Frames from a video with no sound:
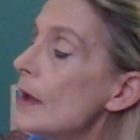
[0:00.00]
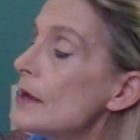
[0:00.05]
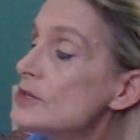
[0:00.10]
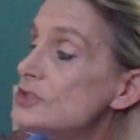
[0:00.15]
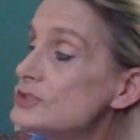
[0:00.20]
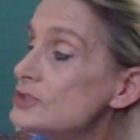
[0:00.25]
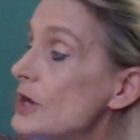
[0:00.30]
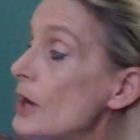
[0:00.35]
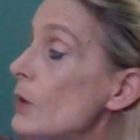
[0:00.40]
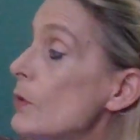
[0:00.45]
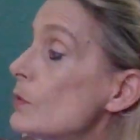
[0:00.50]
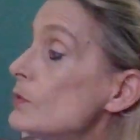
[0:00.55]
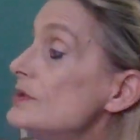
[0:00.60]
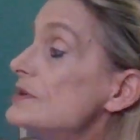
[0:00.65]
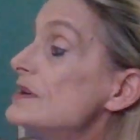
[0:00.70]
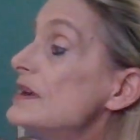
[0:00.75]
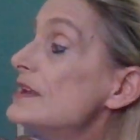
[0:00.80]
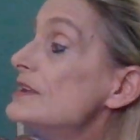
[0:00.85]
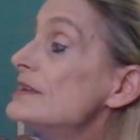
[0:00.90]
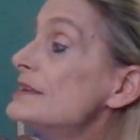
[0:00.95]
Cheryl
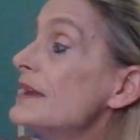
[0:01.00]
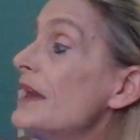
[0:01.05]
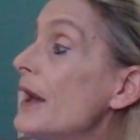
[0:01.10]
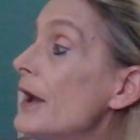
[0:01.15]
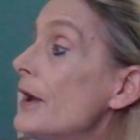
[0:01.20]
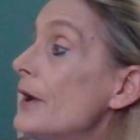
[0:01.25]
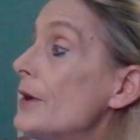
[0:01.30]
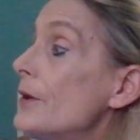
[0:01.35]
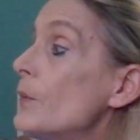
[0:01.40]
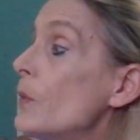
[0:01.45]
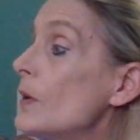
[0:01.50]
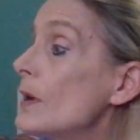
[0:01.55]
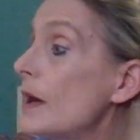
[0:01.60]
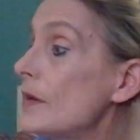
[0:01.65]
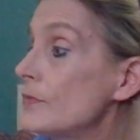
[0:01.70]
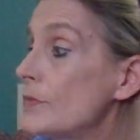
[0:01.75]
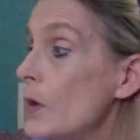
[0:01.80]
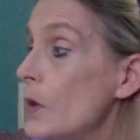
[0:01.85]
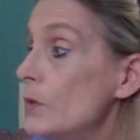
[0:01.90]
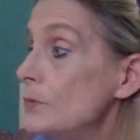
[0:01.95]
didn't care what I
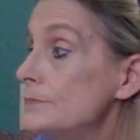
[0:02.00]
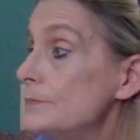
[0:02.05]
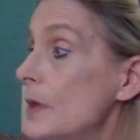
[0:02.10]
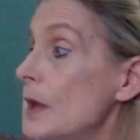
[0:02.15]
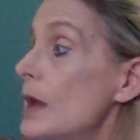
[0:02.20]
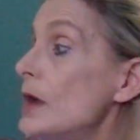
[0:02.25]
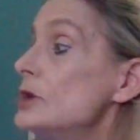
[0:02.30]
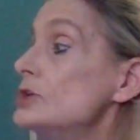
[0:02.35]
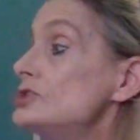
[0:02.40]
thought.